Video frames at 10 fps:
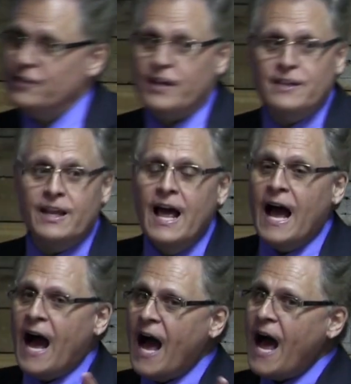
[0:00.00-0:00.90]
yes, I did.
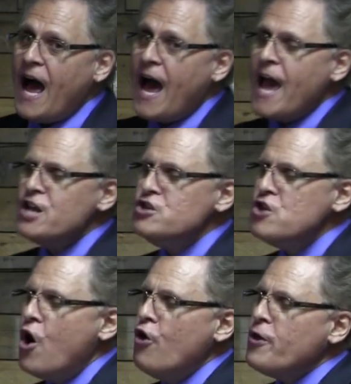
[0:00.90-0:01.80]
I
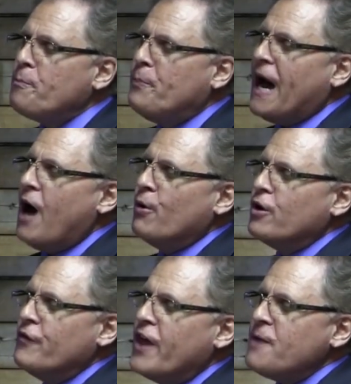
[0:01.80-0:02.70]
know the
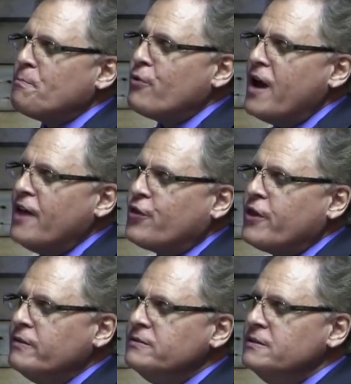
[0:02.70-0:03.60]
power of that breath.